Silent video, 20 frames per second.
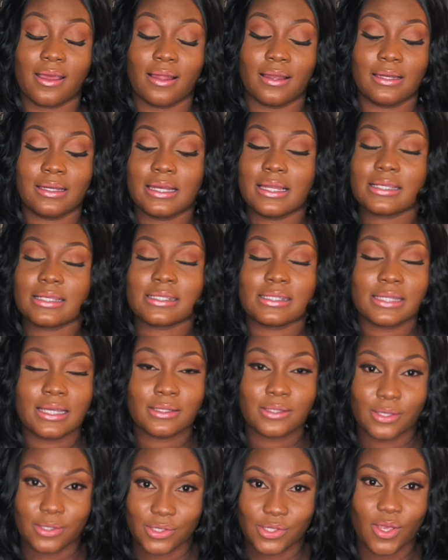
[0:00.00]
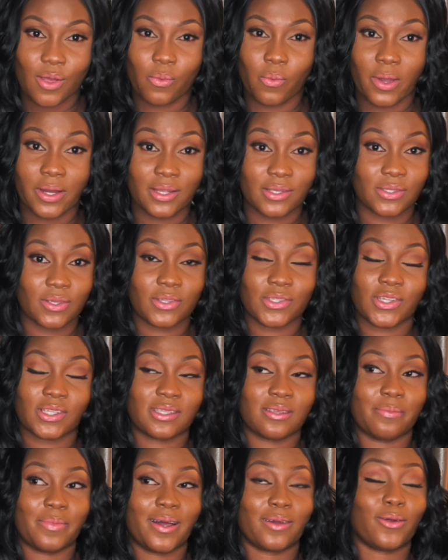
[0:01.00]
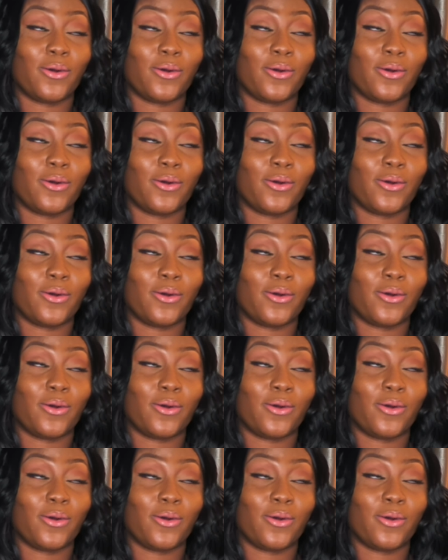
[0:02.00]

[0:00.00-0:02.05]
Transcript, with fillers: Listening to someone is not just about,